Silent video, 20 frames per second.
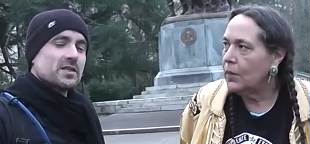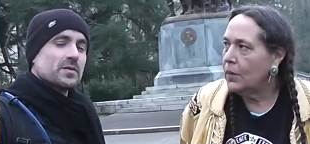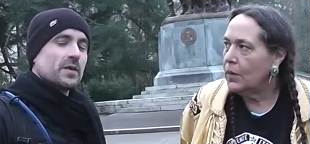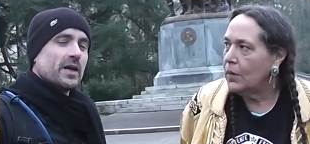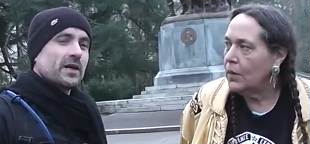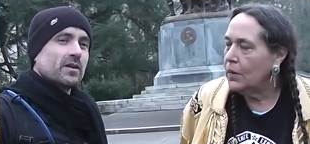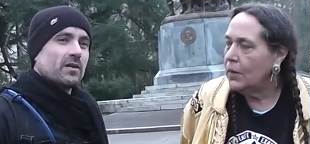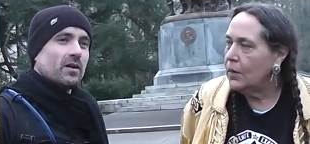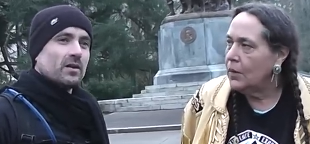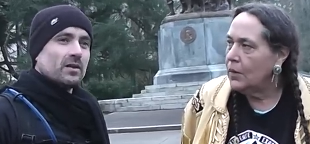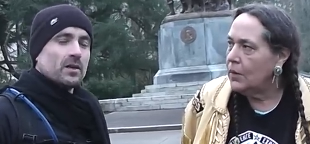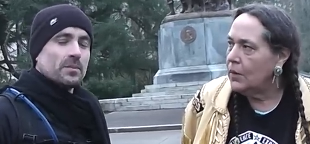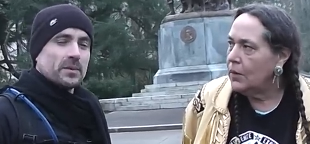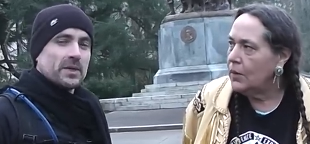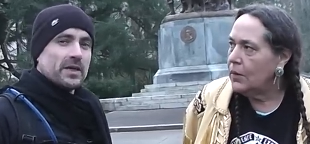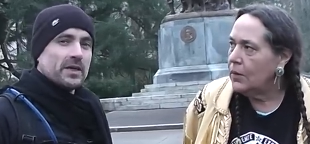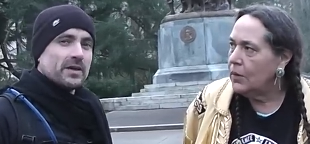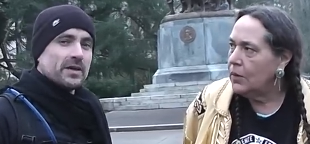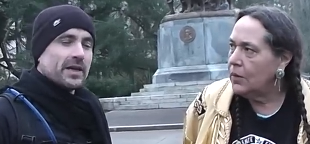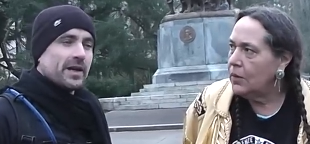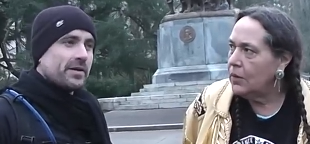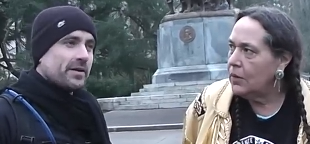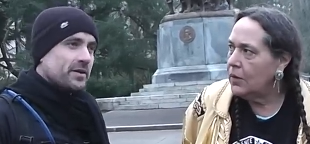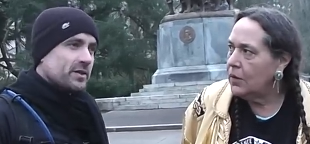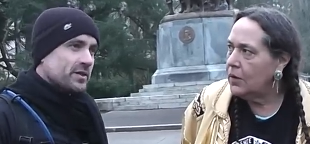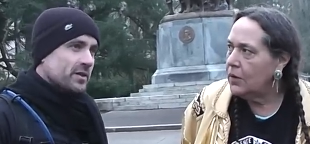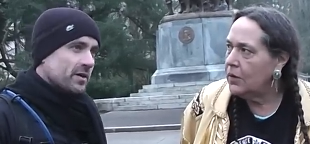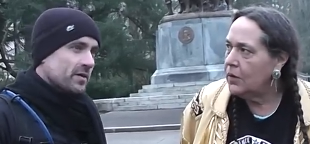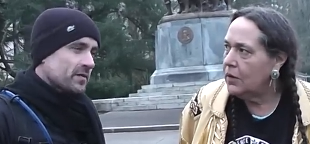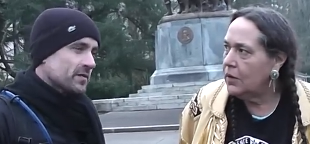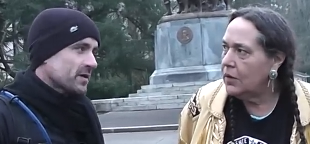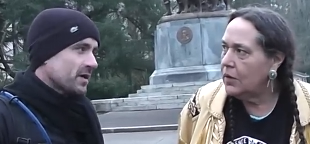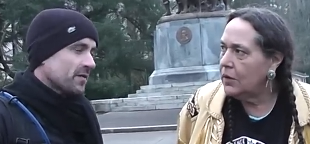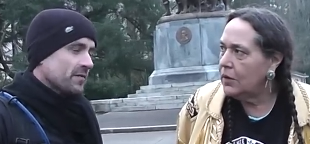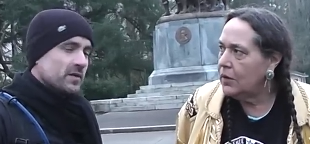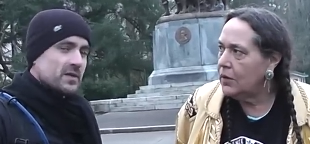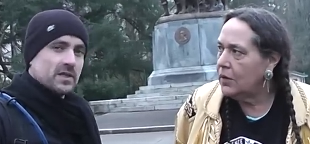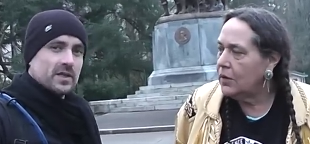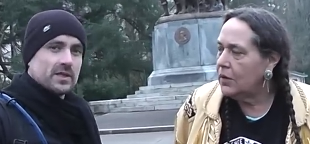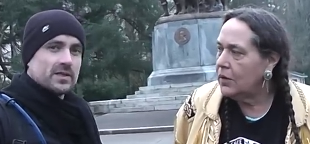Speaker 1: So I called up King County Sheriff's
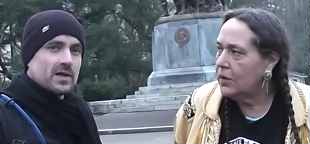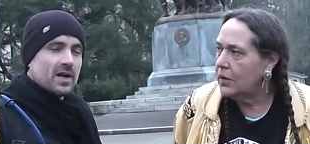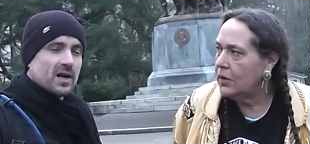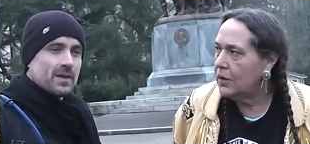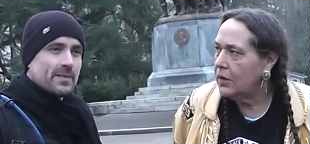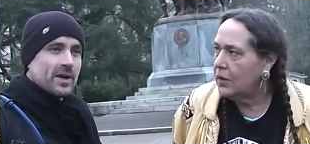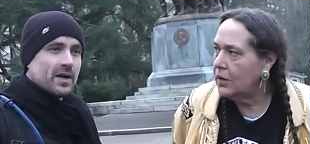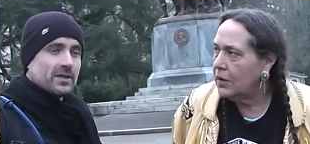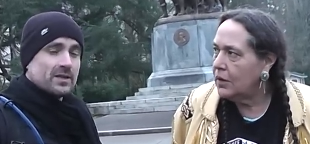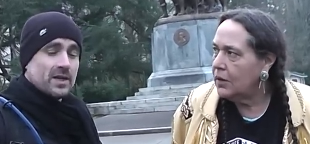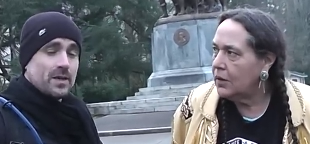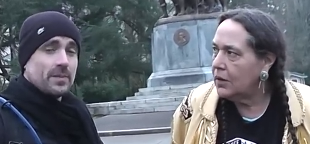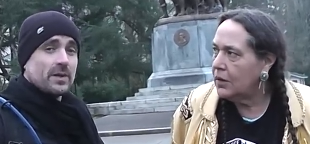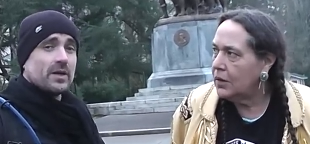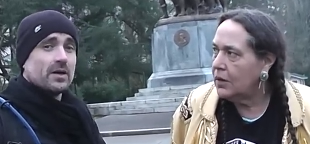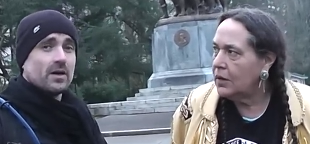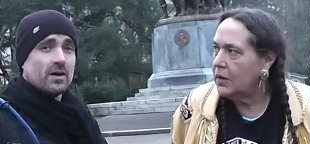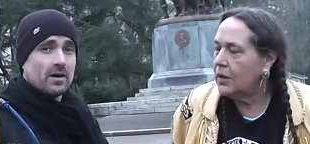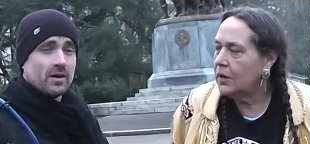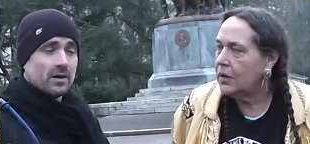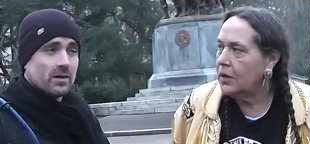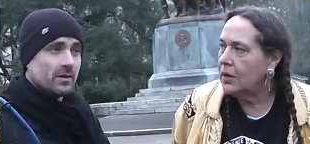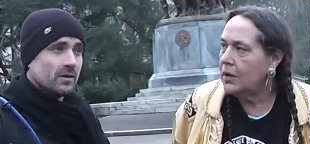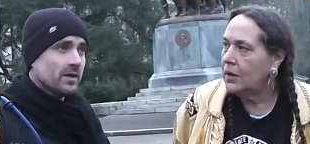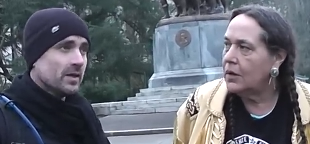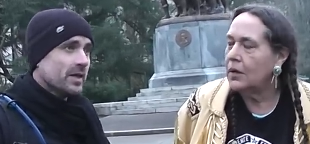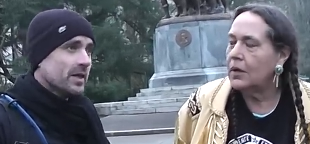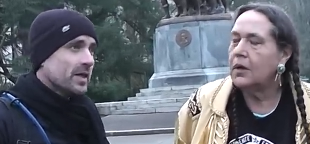Office to talk about Deputy Hall.